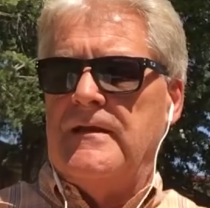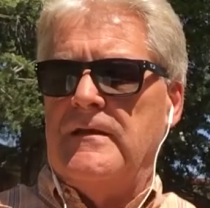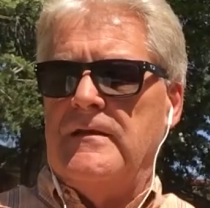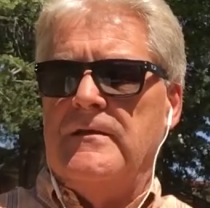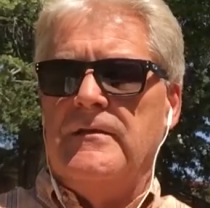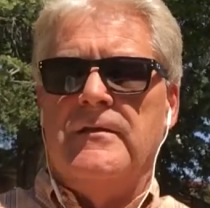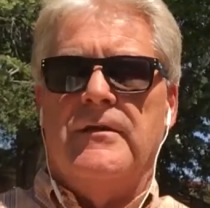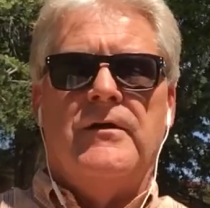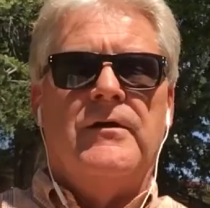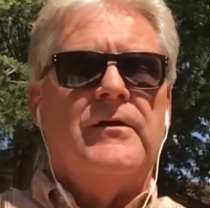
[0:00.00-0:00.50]

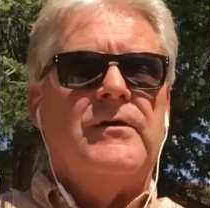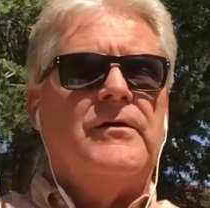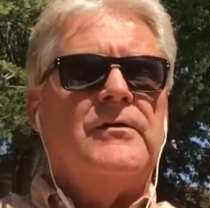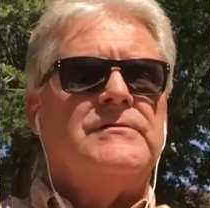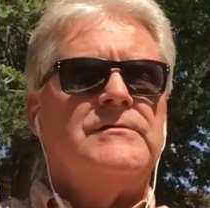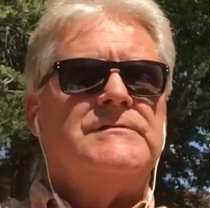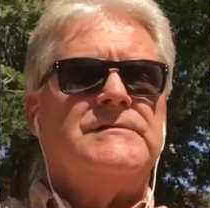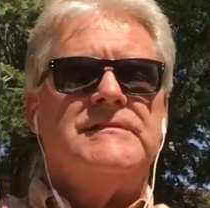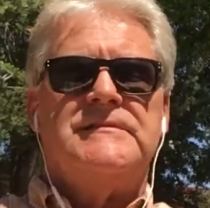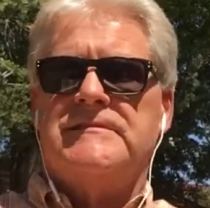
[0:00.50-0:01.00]

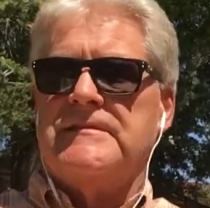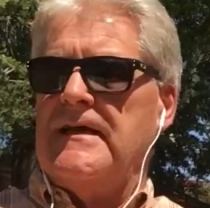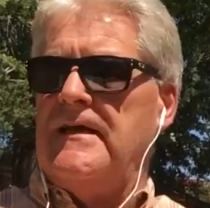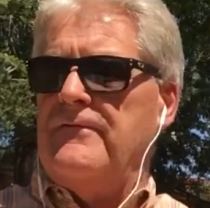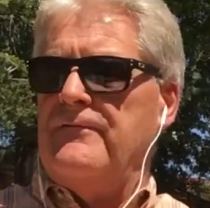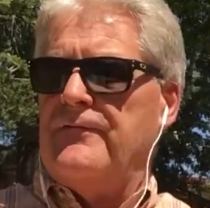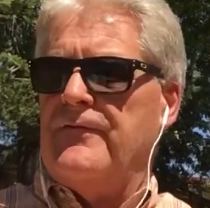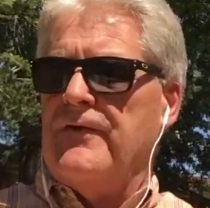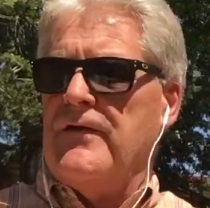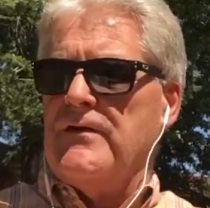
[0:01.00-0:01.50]
No, she
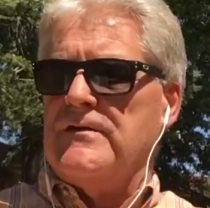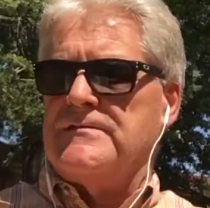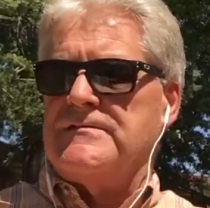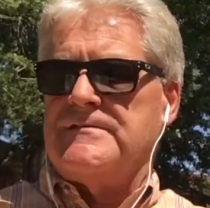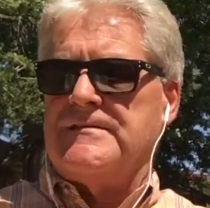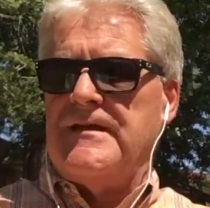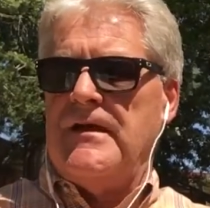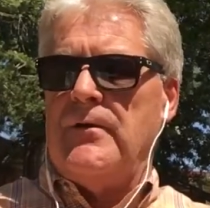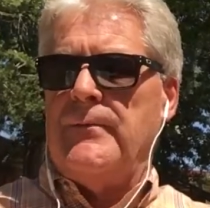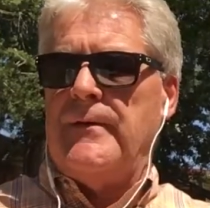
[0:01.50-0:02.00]
said,
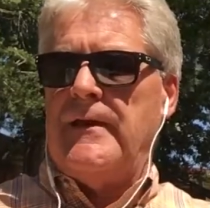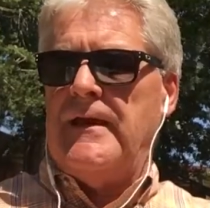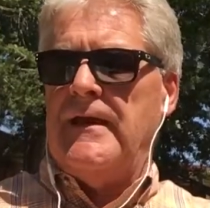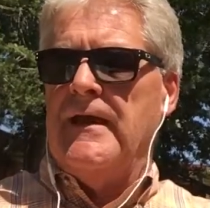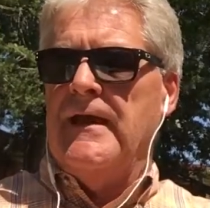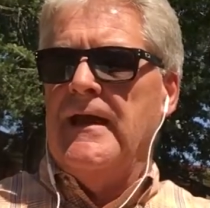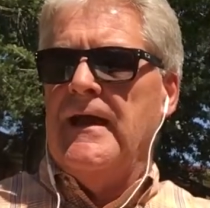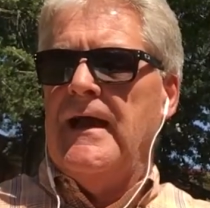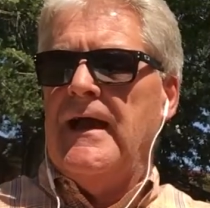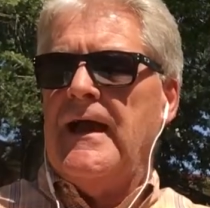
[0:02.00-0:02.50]
first, tell me
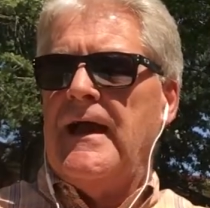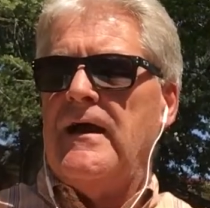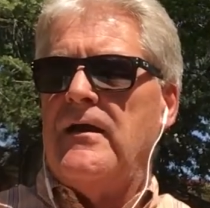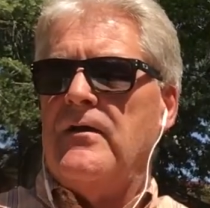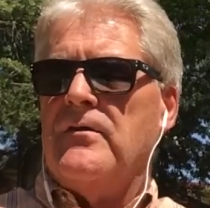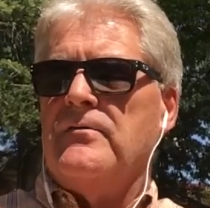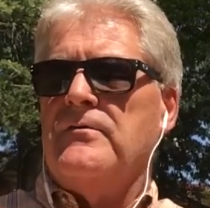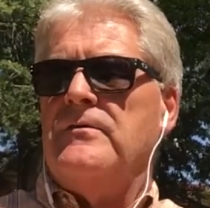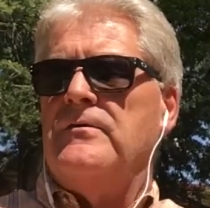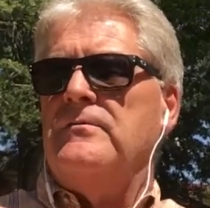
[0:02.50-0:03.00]

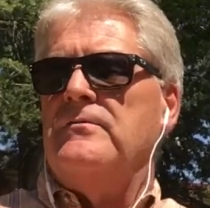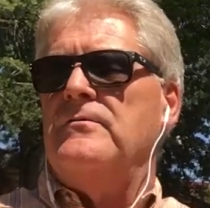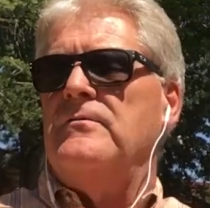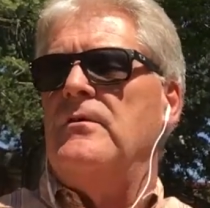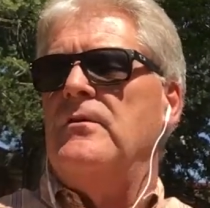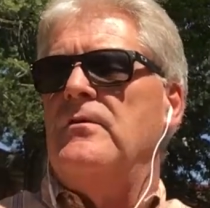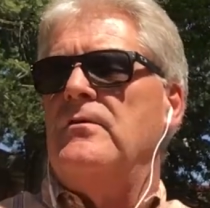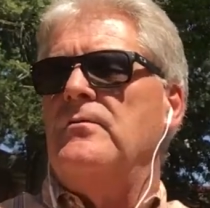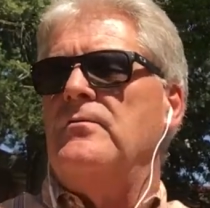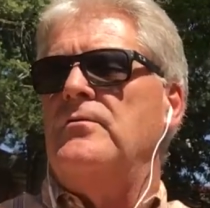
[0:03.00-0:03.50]
how you
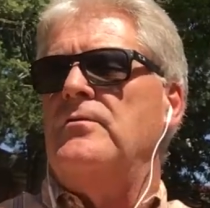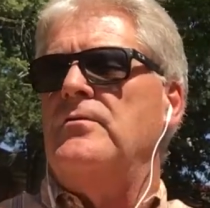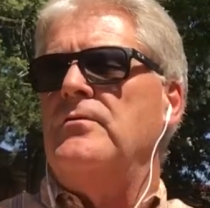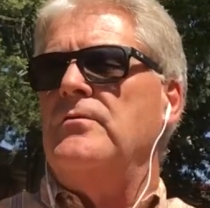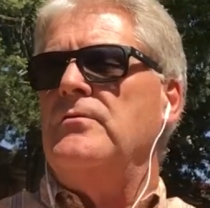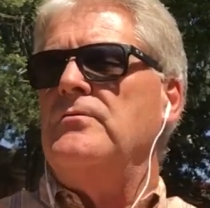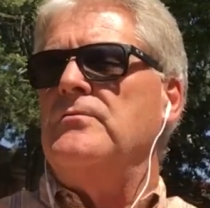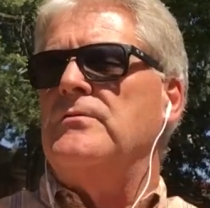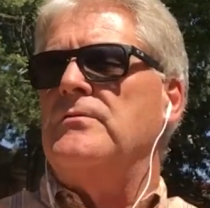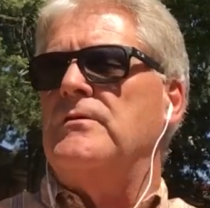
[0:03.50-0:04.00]
know
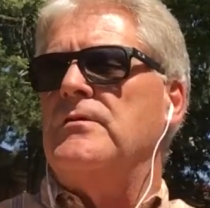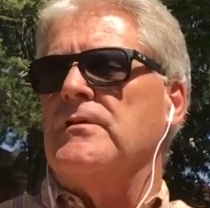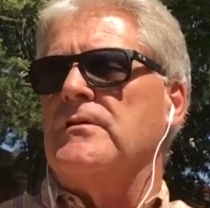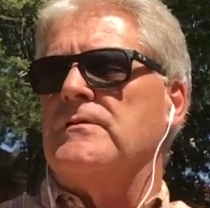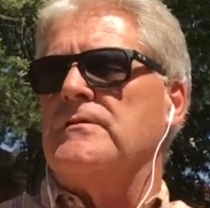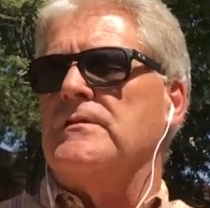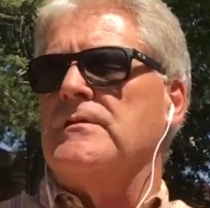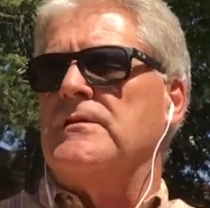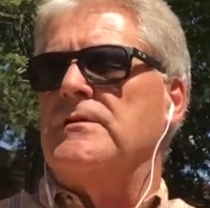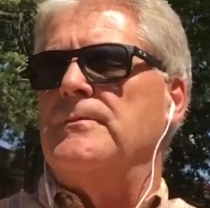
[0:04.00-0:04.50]
who
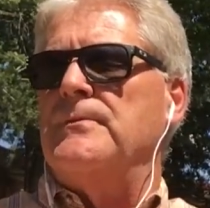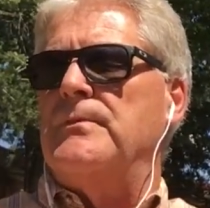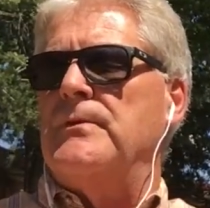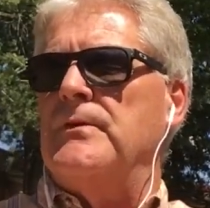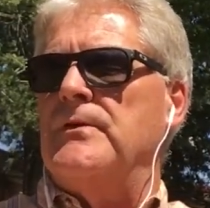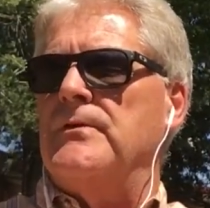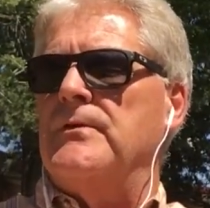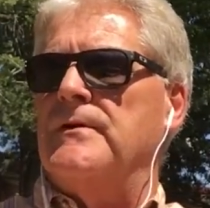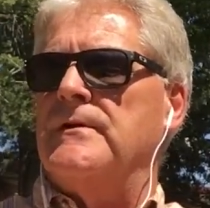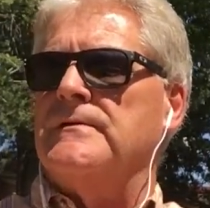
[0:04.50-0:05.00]
took the
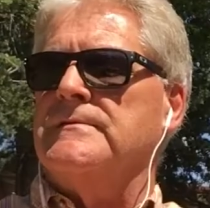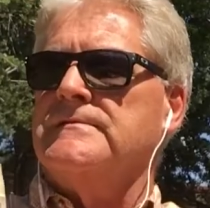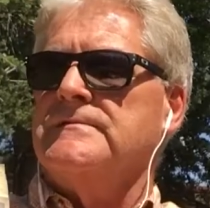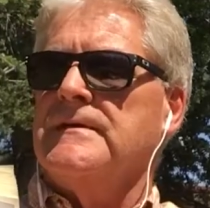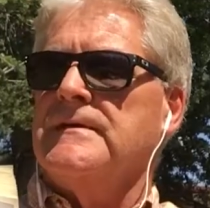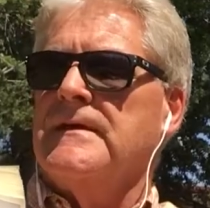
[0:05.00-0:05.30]
computers.